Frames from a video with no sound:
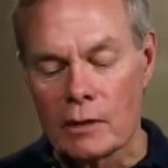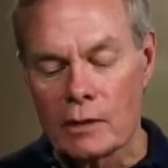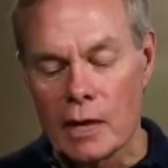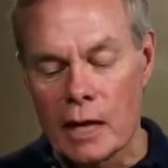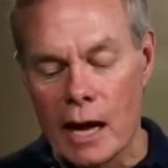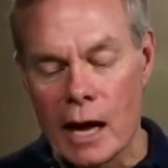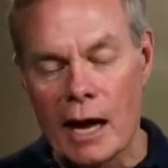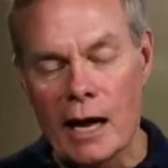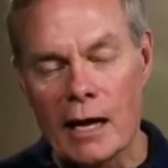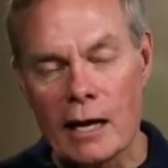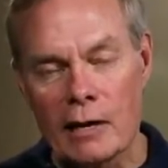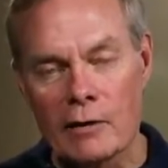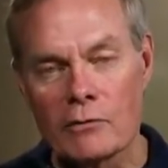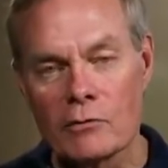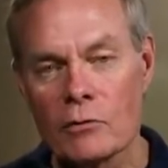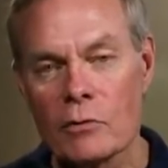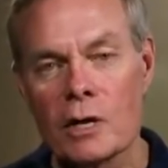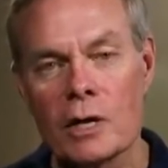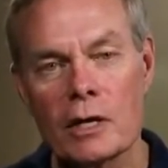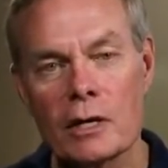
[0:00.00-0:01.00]
that I have
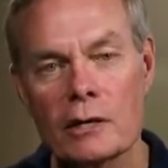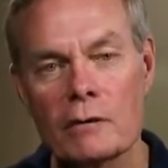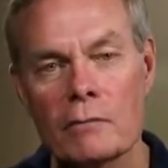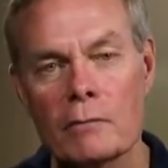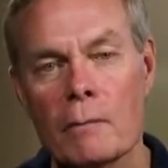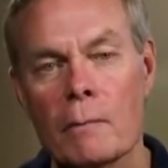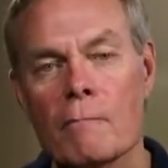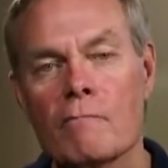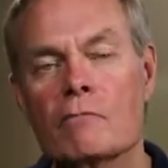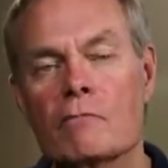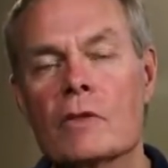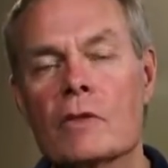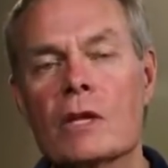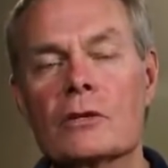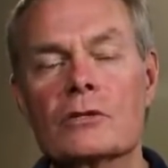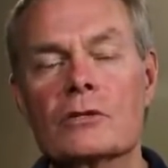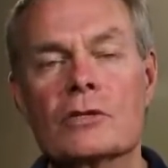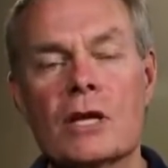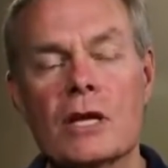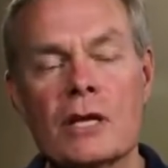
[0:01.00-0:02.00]
read
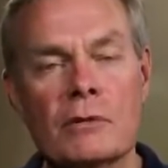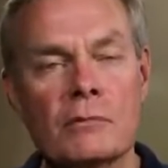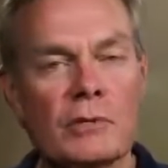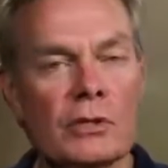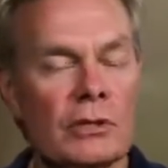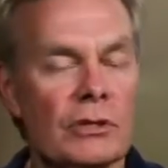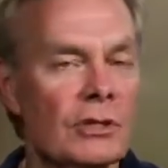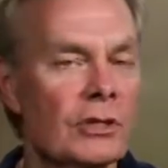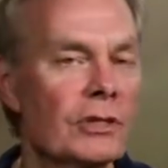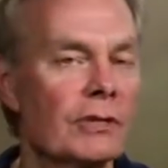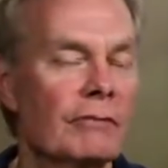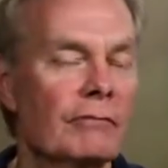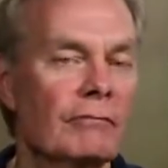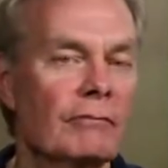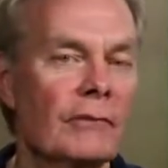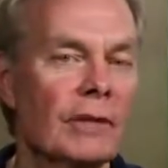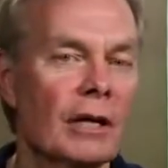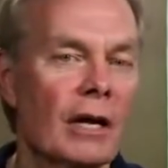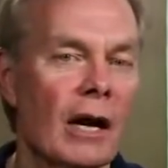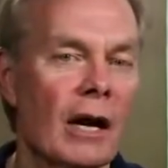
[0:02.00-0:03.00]
the statements
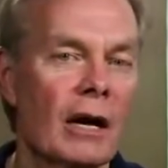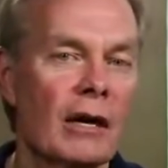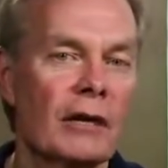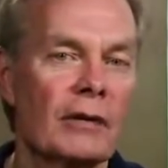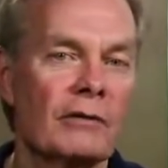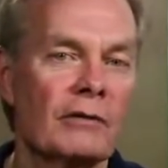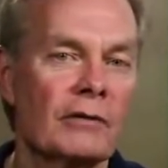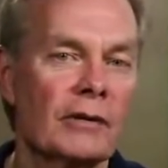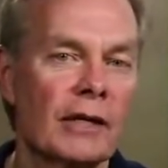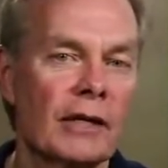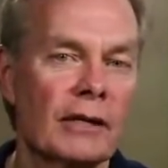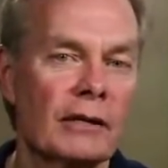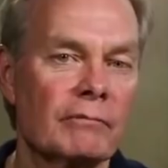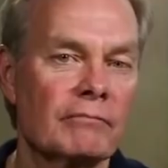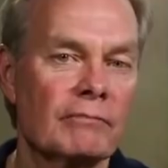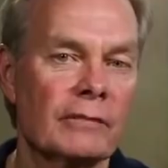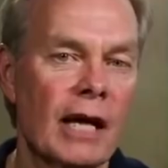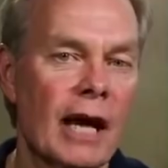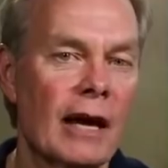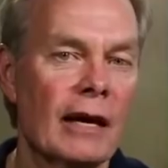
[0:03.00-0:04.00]

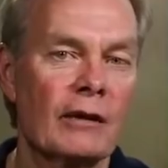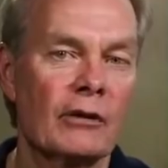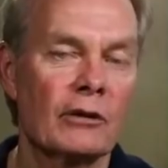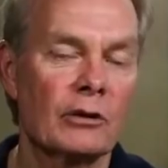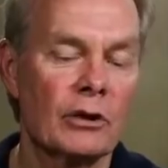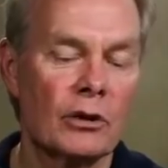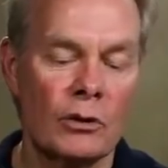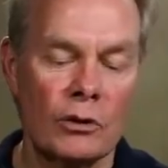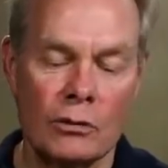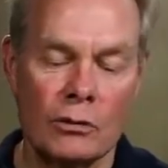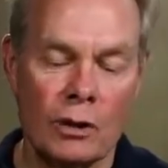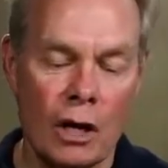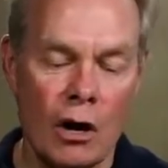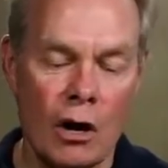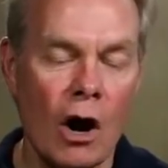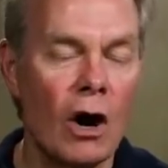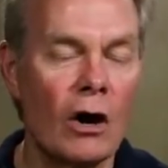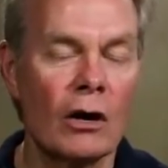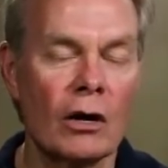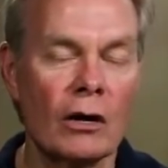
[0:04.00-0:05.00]
of, I don't know,
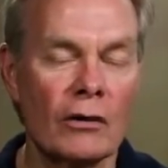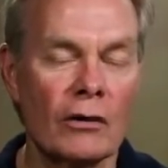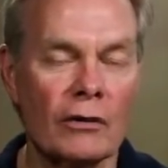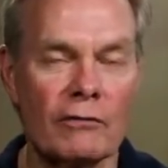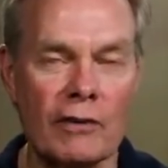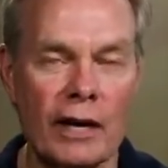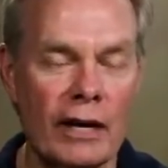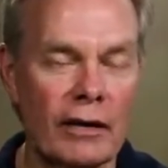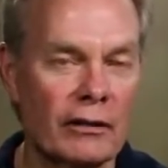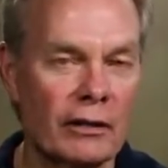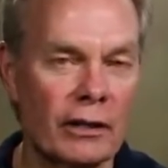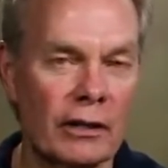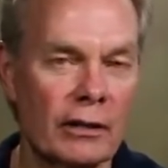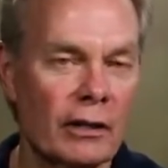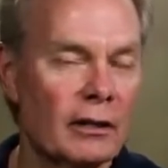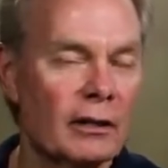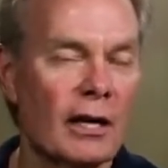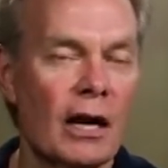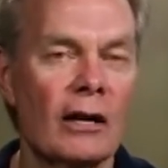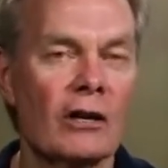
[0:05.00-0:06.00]
all of the founding,
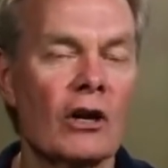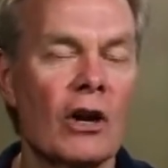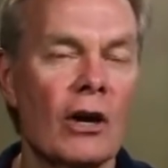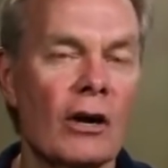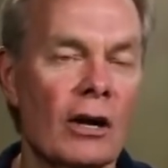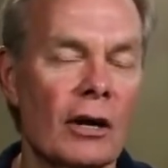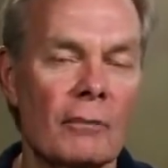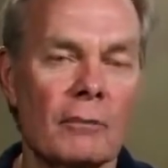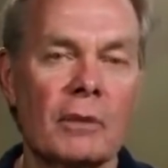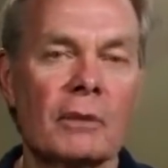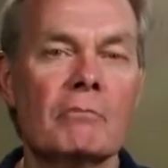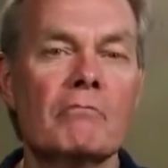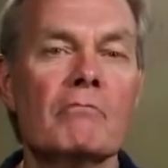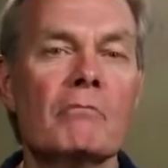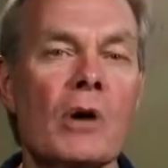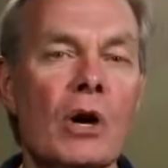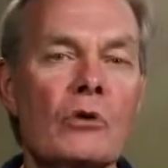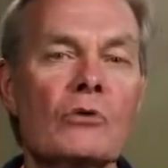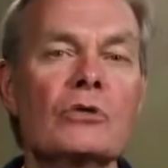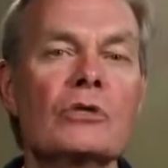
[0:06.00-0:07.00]
not all of them, but
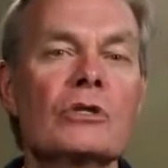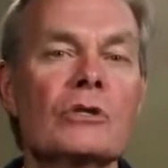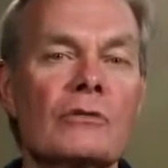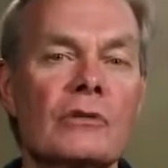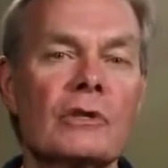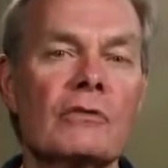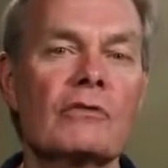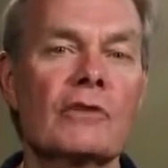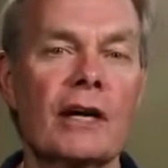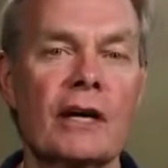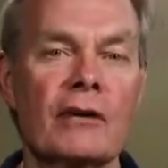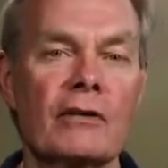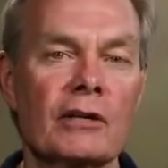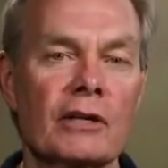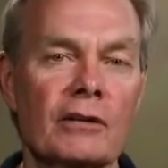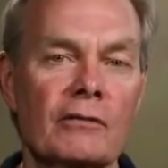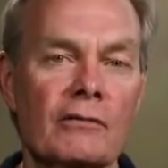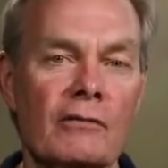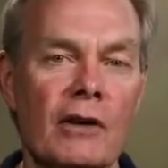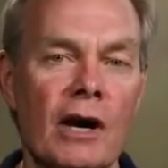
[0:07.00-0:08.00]
most of the
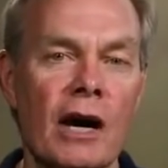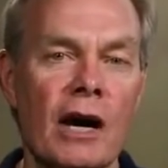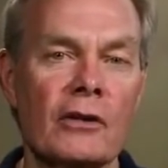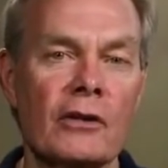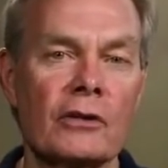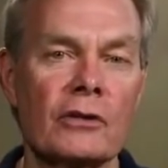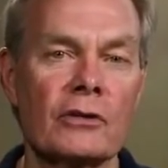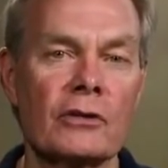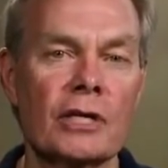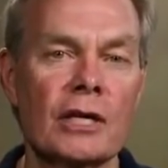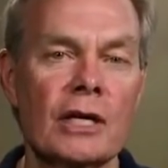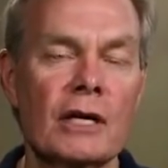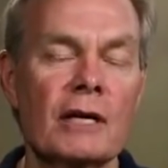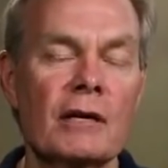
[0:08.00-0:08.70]
founding fathers,